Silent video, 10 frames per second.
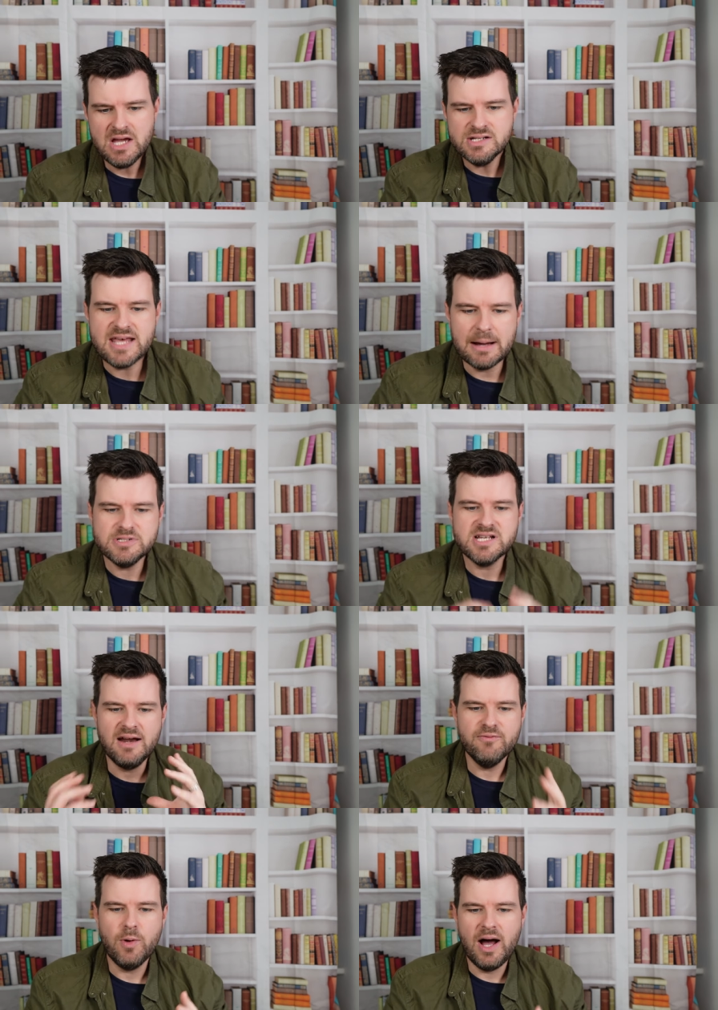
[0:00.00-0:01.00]
So that was
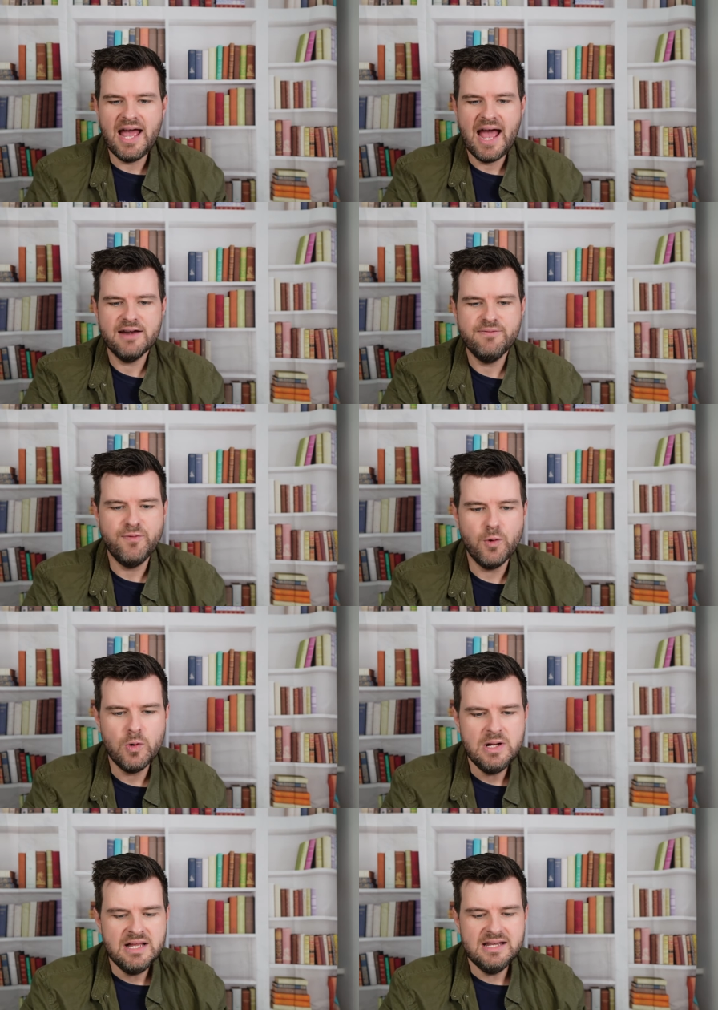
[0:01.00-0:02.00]
kind of what I had
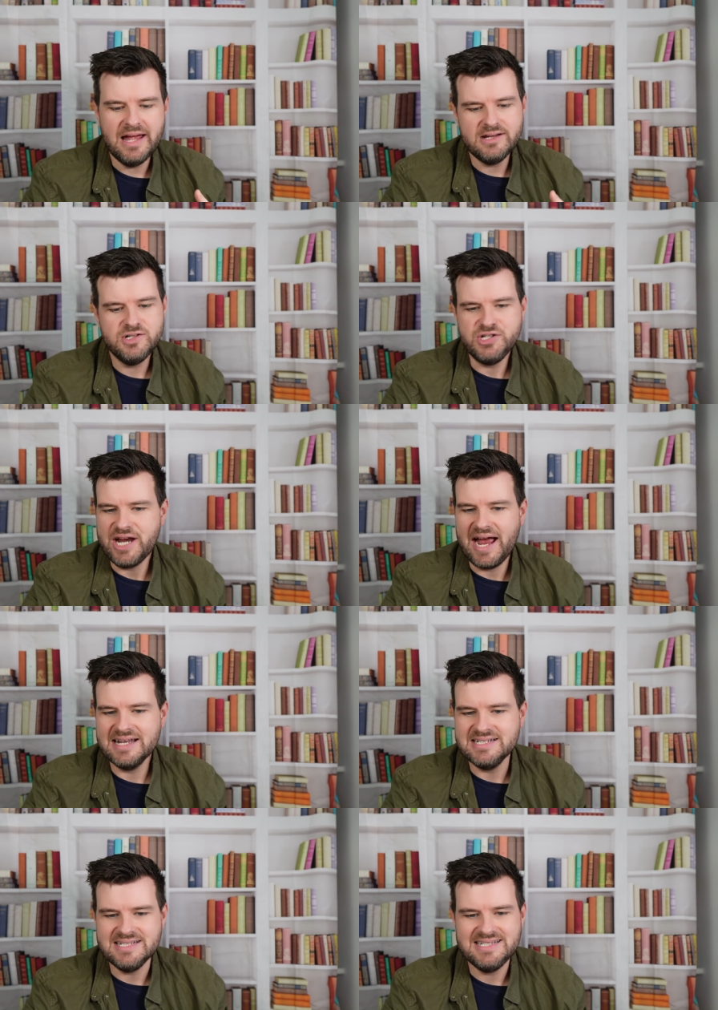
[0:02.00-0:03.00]
for lunch
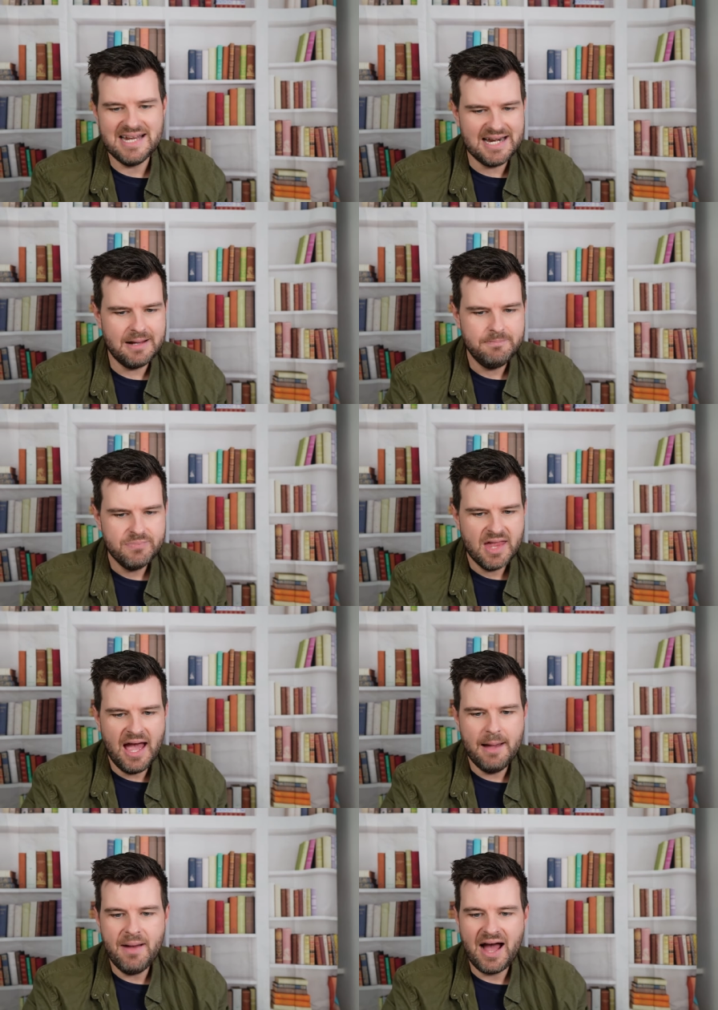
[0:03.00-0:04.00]
and dinner.
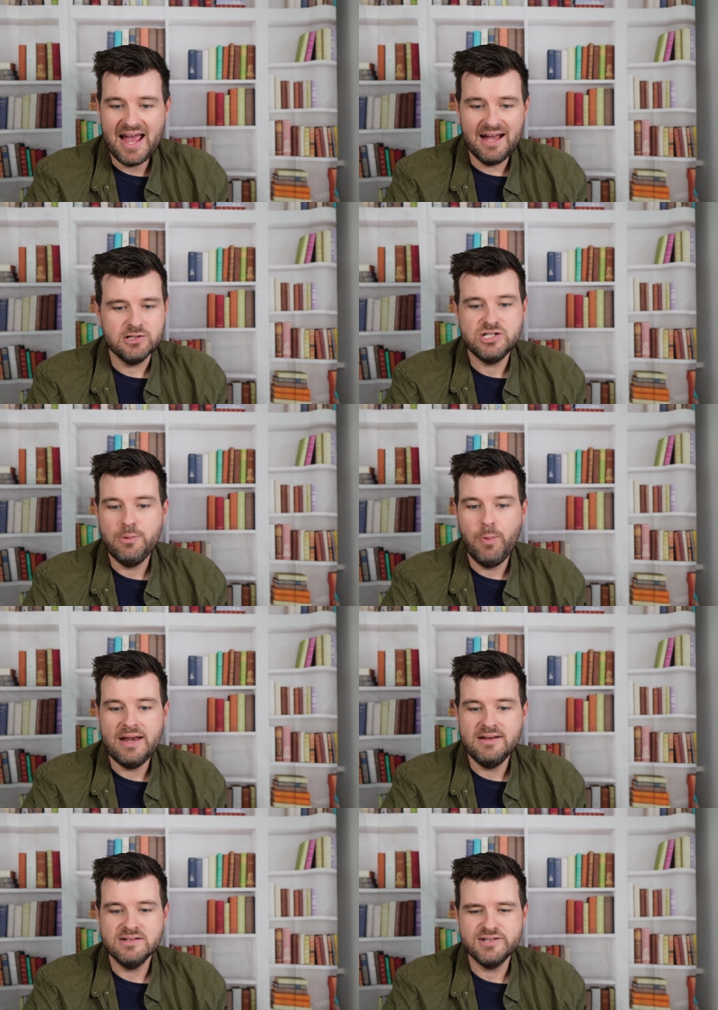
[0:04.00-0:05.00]
I actually
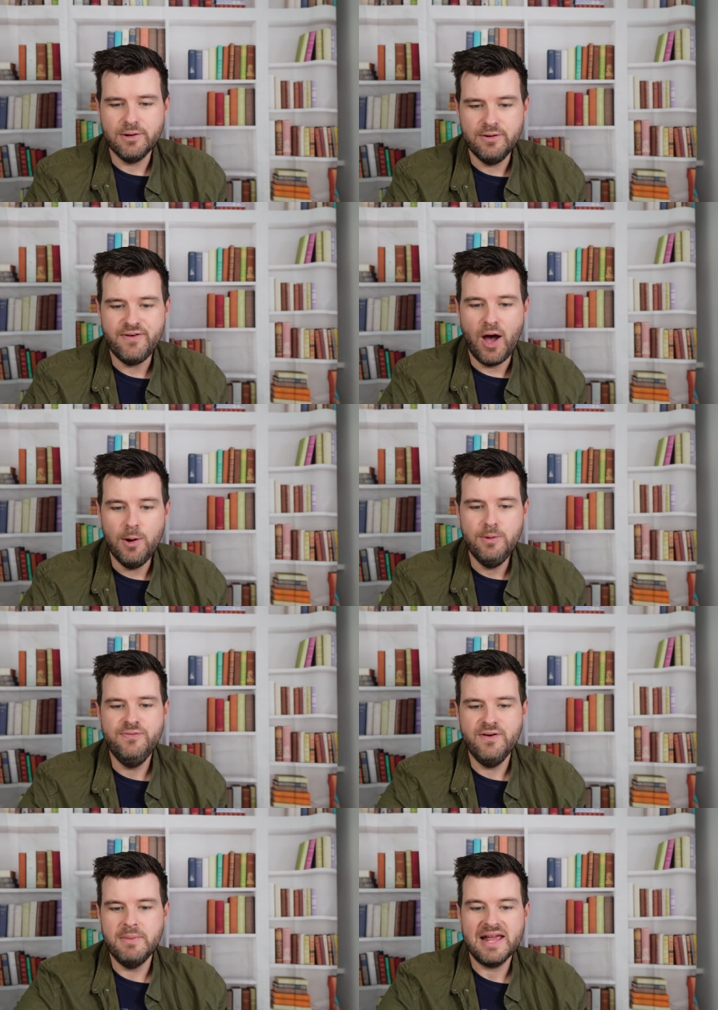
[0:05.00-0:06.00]
went sort of
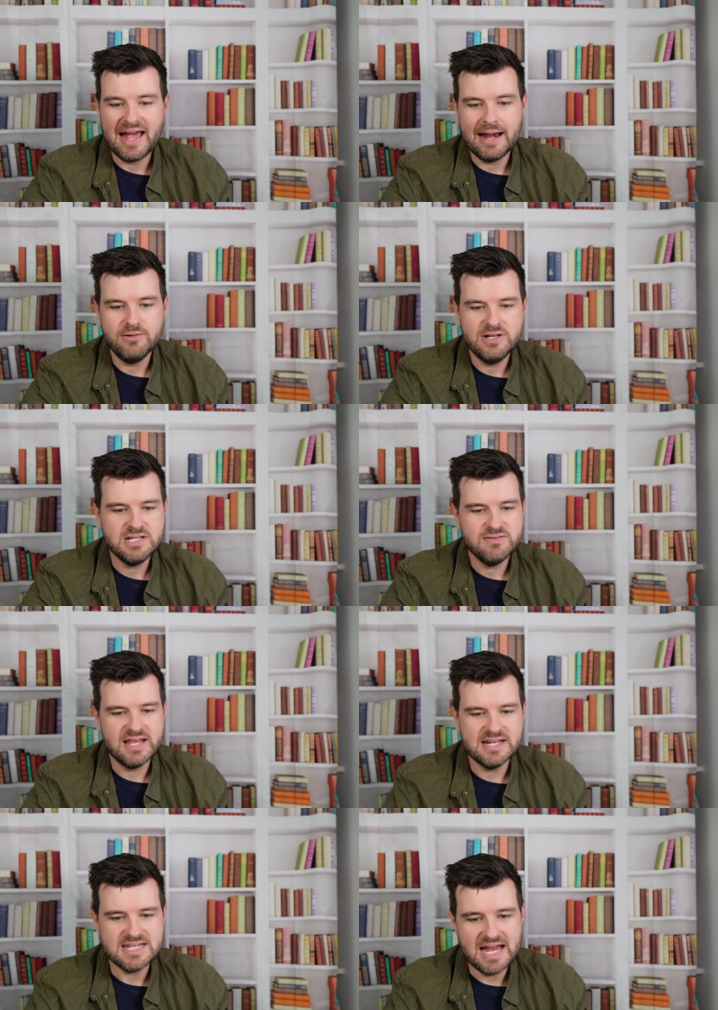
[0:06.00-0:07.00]
over my calories for
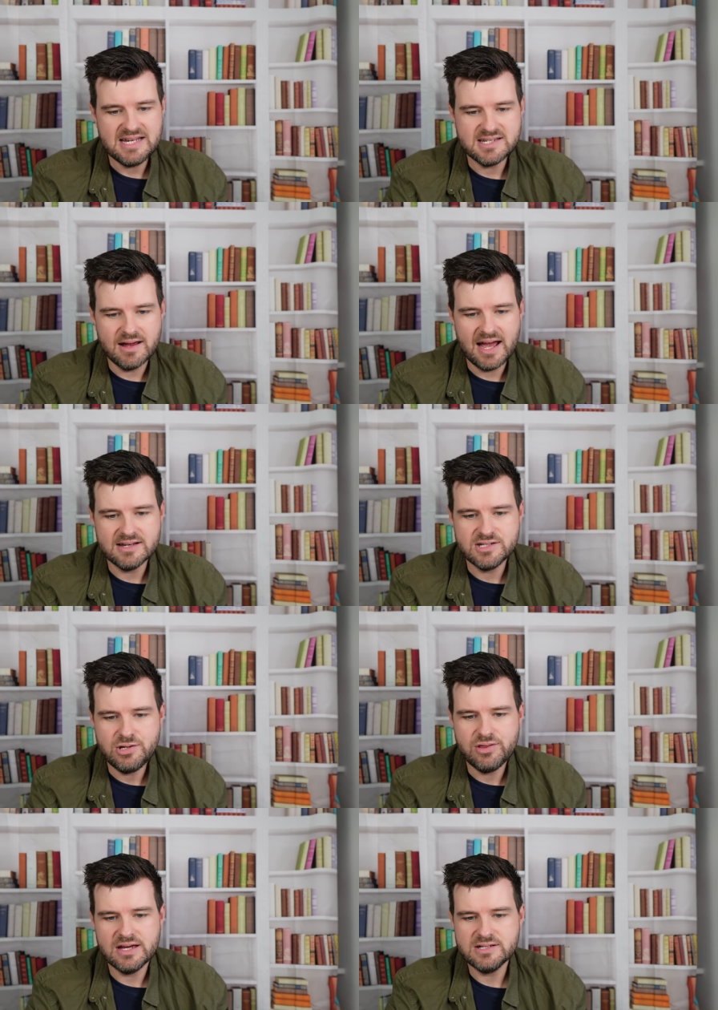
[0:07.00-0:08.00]
that day. So I had
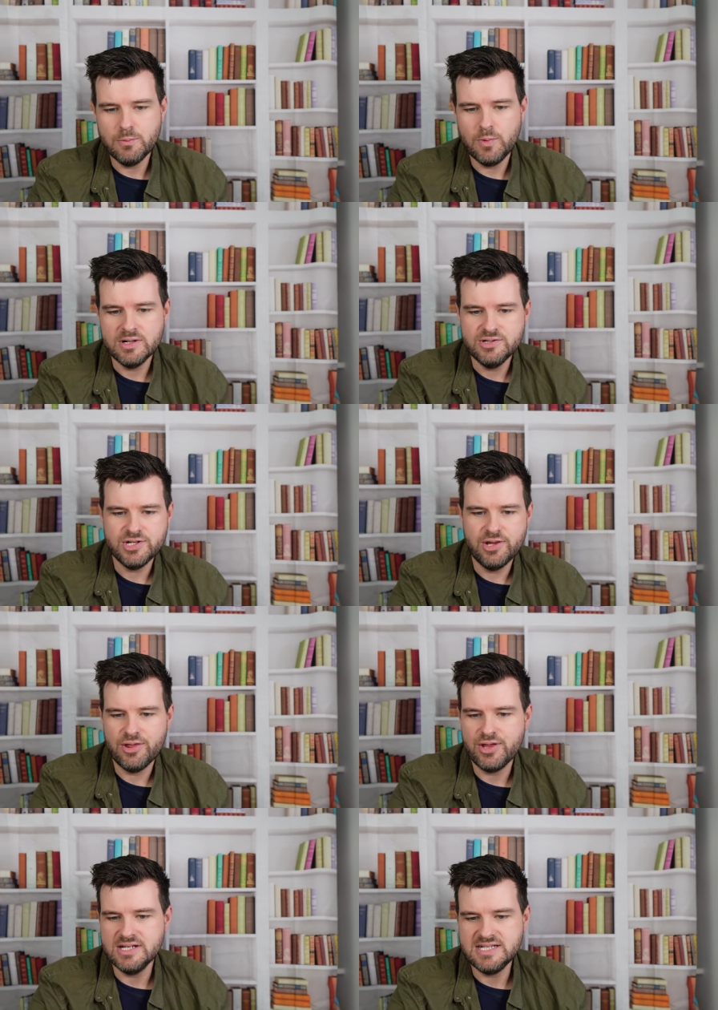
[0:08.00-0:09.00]

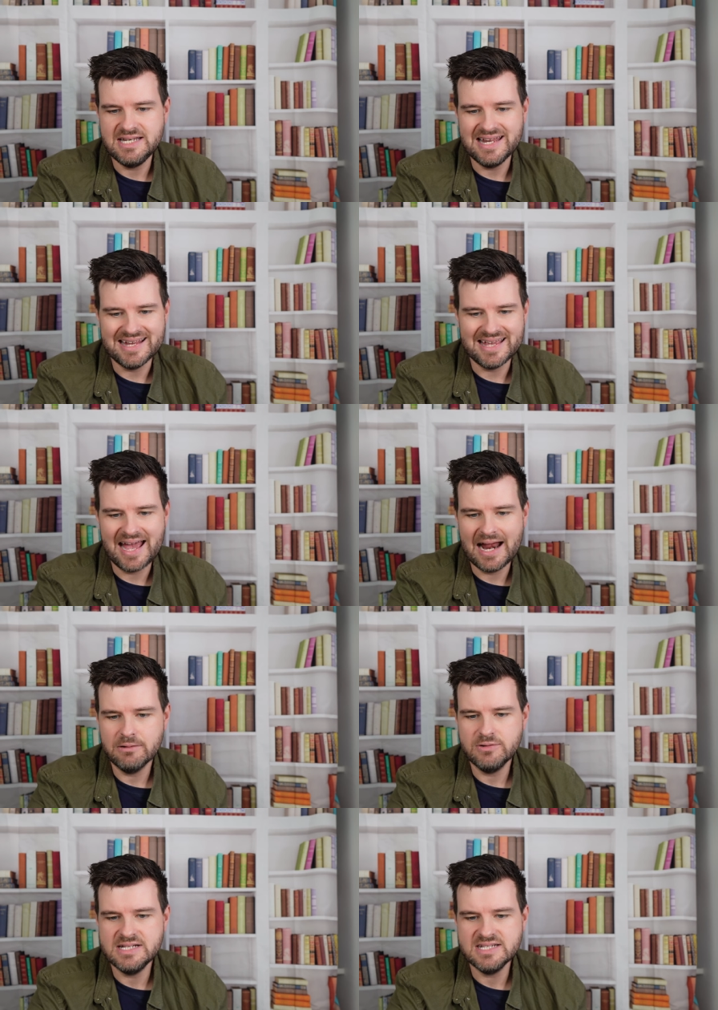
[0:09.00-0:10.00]
2,139
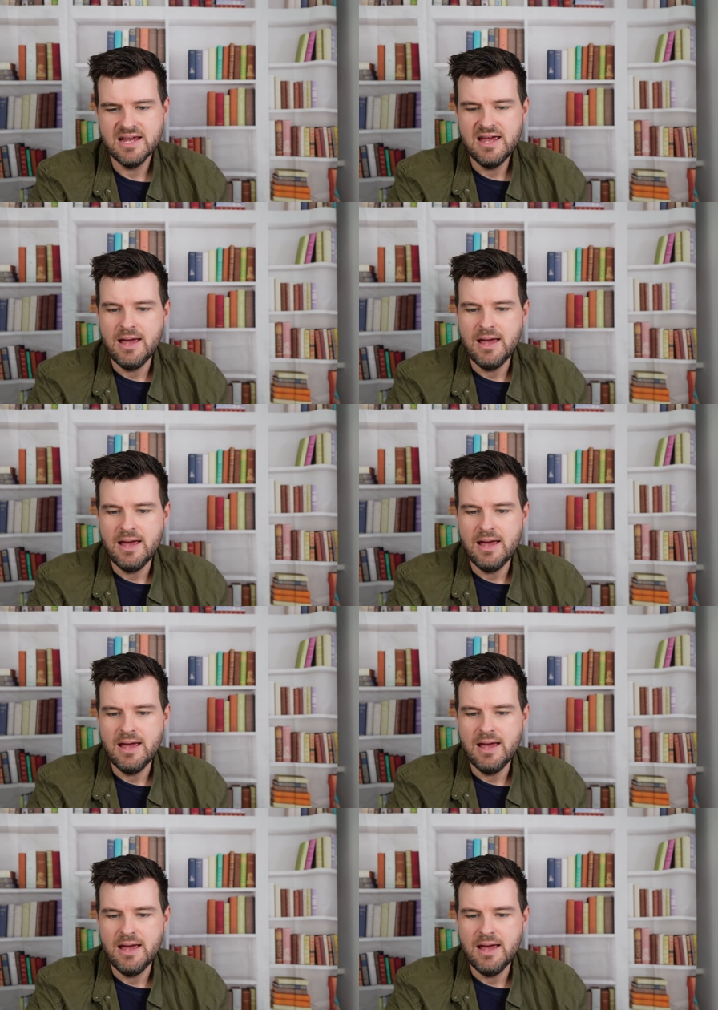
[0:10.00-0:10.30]
calories,